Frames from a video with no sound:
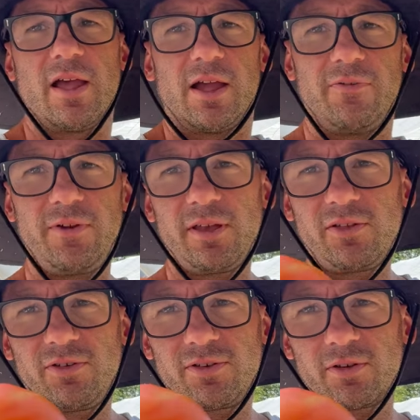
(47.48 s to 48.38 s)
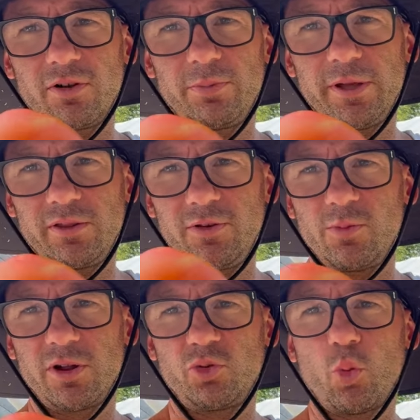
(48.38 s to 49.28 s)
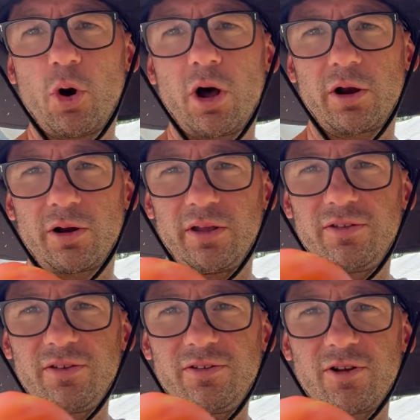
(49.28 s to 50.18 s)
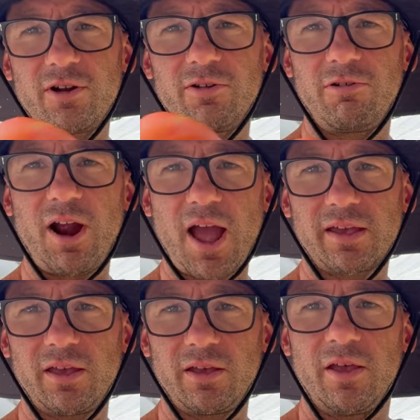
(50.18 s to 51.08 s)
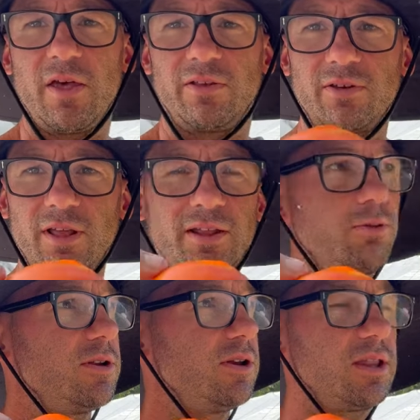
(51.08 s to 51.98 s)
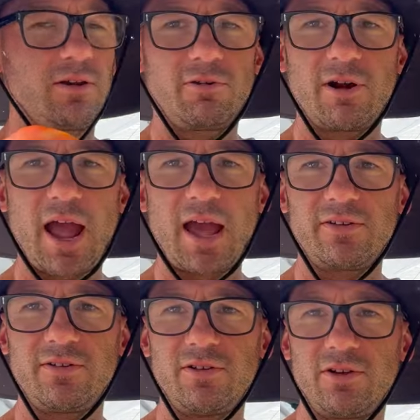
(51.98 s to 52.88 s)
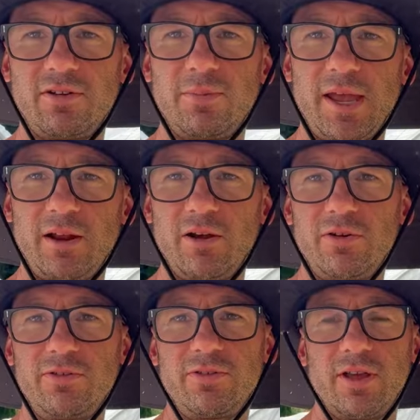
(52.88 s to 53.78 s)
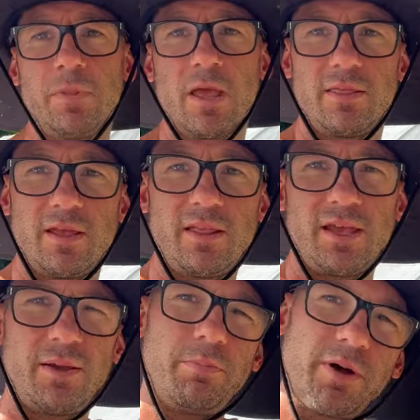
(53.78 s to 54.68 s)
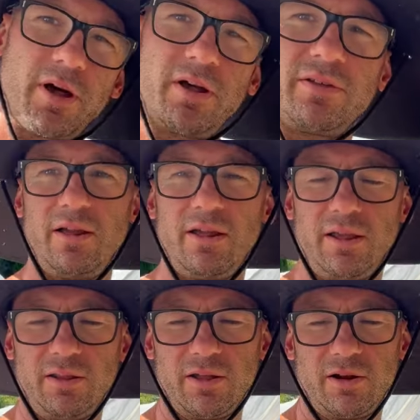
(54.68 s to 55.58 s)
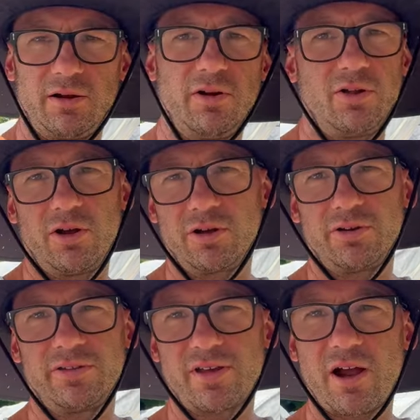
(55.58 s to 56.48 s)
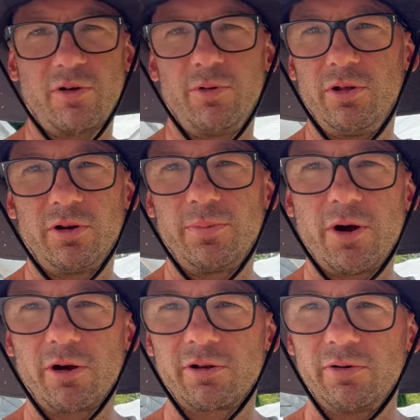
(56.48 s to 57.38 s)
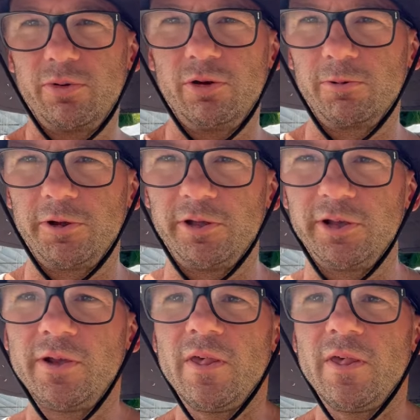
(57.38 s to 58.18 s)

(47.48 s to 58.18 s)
if it gets just a little bit too much water, it's gonna start cracking. So that's when you get the cracks in your tomatoes. Then they get bugs and they're no longer desirable or marketable really.